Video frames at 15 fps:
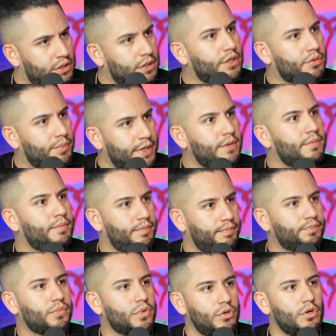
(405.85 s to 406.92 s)
little bit,
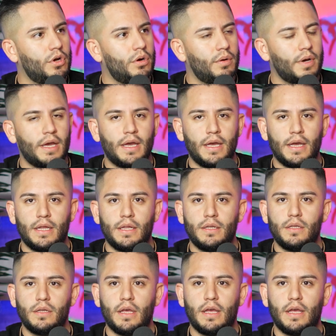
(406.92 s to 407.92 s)
and